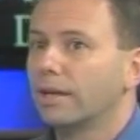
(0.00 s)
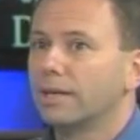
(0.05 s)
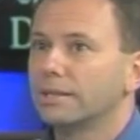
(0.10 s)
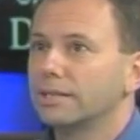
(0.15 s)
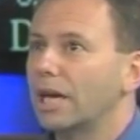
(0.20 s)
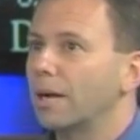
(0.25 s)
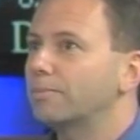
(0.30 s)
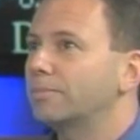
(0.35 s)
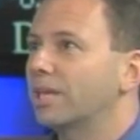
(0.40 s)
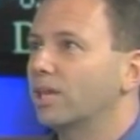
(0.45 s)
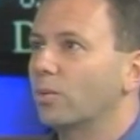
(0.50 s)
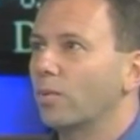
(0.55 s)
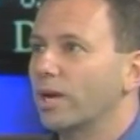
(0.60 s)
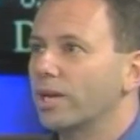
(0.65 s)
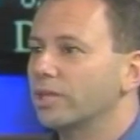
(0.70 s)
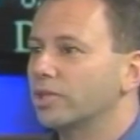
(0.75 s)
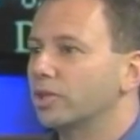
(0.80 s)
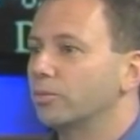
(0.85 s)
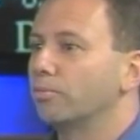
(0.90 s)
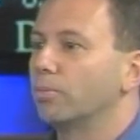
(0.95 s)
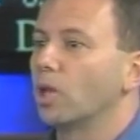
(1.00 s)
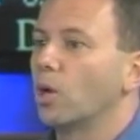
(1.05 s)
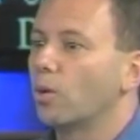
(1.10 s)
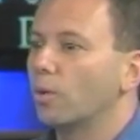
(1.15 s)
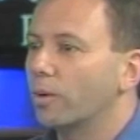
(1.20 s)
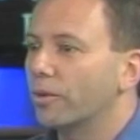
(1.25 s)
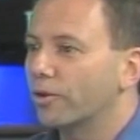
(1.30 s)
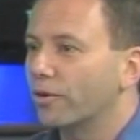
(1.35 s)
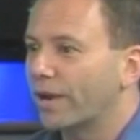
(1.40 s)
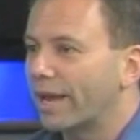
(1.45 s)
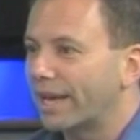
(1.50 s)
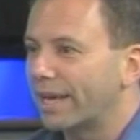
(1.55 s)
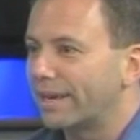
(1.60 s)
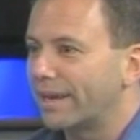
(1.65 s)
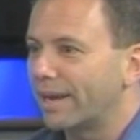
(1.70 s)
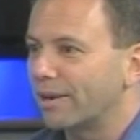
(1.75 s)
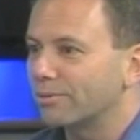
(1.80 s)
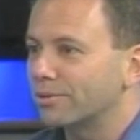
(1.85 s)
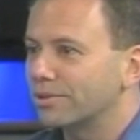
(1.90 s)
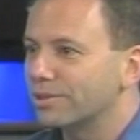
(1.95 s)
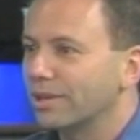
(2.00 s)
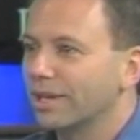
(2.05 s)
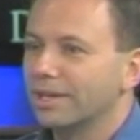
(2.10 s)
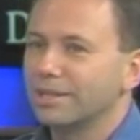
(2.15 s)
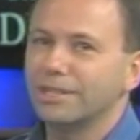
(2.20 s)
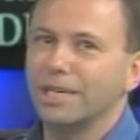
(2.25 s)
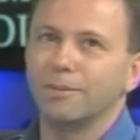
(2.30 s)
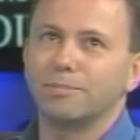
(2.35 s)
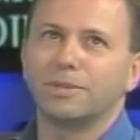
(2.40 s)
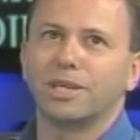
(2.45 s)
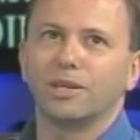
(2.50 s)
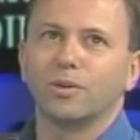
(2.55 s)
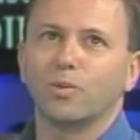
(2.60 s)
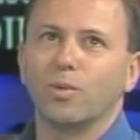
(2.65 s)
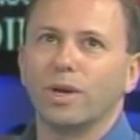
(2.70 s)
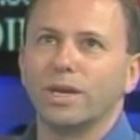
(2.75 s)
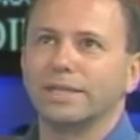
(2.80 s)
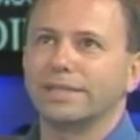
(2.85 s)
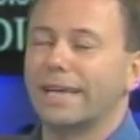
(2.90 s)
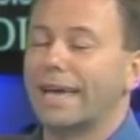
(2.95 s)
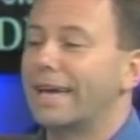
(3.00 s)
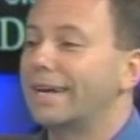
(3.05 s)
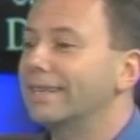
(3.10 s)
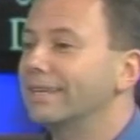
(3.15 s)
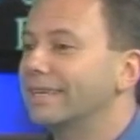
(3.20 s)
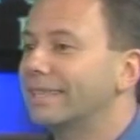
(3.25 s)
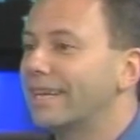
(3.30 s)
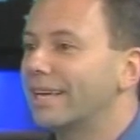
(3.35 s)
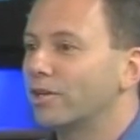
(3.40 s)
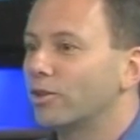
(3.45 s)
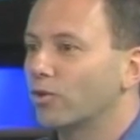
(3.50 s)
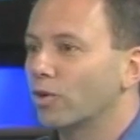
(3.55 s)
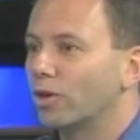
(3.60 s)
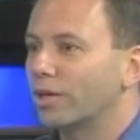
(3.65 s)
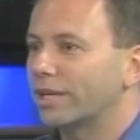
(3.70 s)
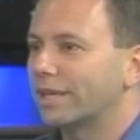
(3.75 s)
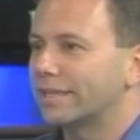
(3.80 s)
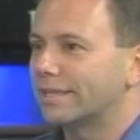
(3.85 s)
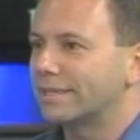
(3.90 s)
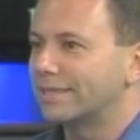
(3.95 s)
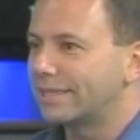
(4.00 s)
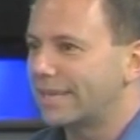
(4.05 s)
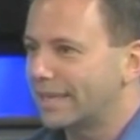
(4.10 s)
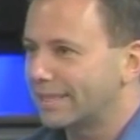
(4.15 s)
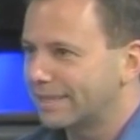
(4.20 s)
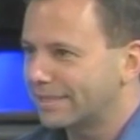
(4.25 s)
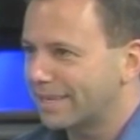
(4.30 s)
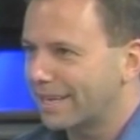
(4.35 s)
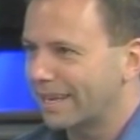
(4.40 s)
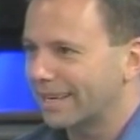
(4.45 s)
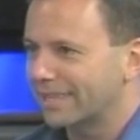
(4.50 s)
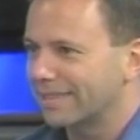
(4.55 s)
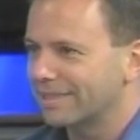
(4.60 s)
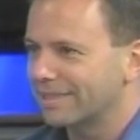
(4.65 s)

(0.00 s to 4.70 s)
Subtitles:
Top 10 ways to blow it with your handouts. Top 10 ways to alienate your audience in 10 seconds.